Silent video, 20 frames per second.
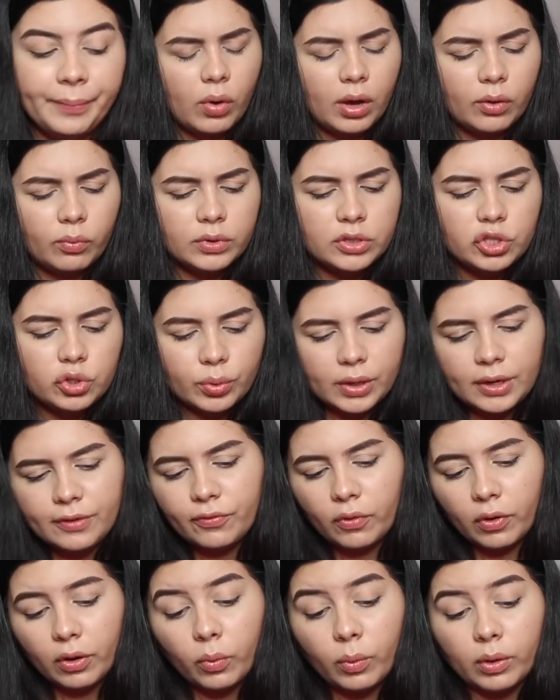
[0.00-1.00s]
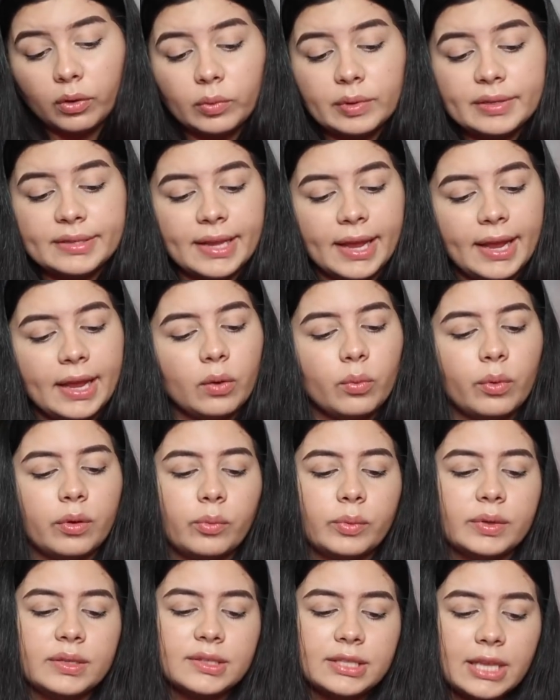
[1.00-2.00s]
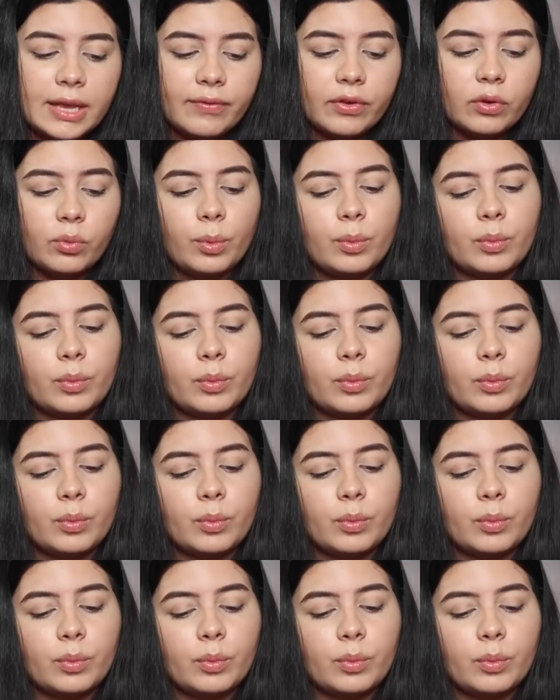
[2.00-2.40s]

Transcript: One was 24, one was 8, one was 7,